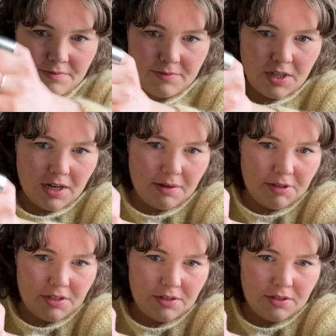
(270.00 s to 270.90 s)
thought I would
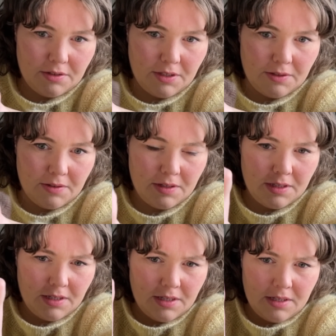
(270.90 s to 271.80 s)
just show you
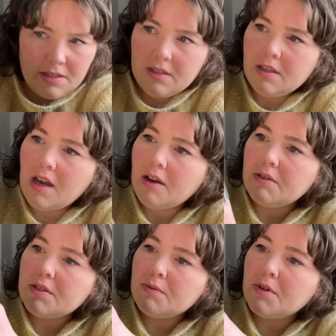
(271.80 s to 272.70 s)
how
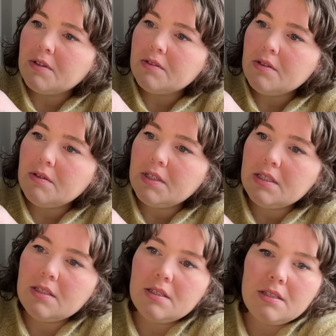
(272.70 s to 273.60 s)
it's worn. So
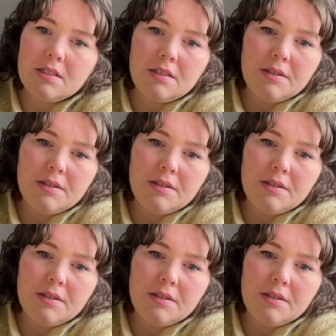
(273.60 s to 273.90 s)
it's,